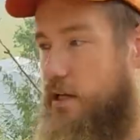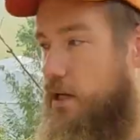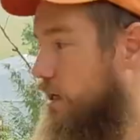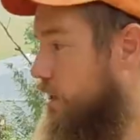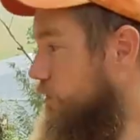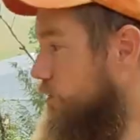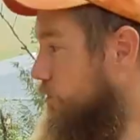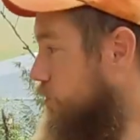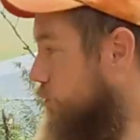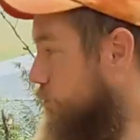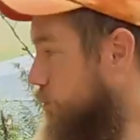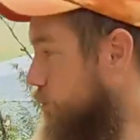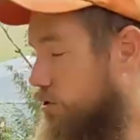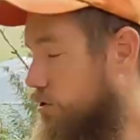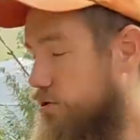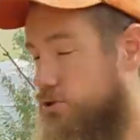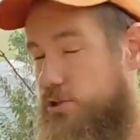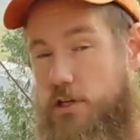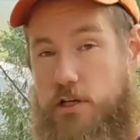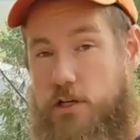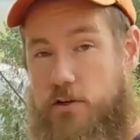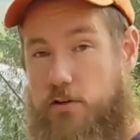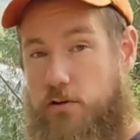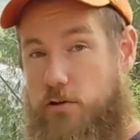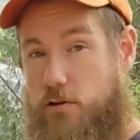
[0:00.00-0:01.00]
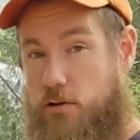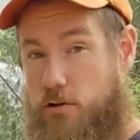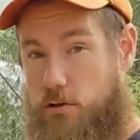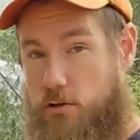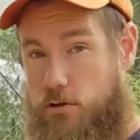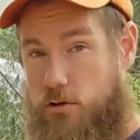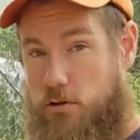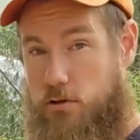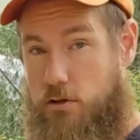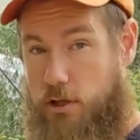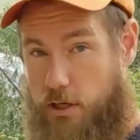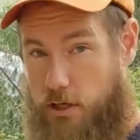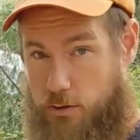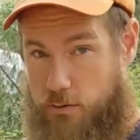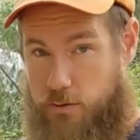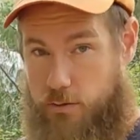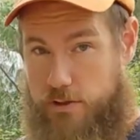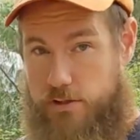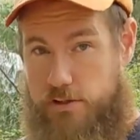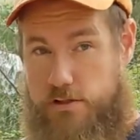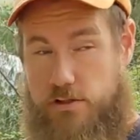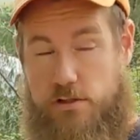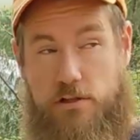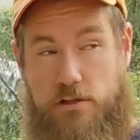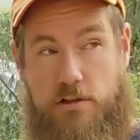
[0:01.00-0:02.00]
handle pushing
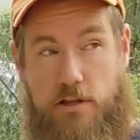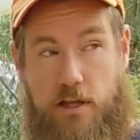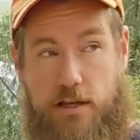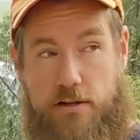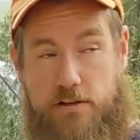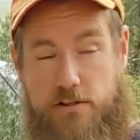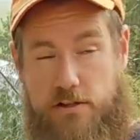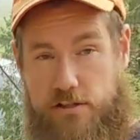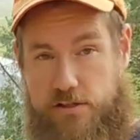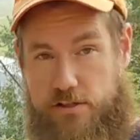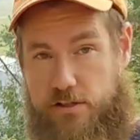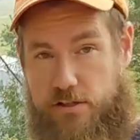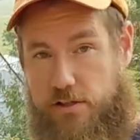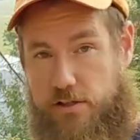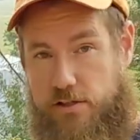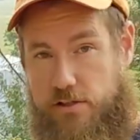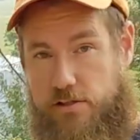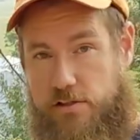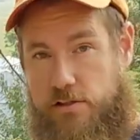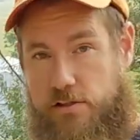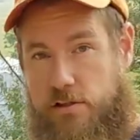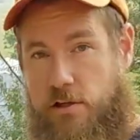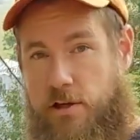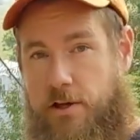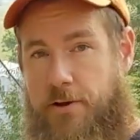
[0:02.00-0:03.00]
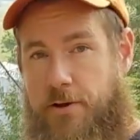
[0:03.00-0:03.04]
liquids that distance.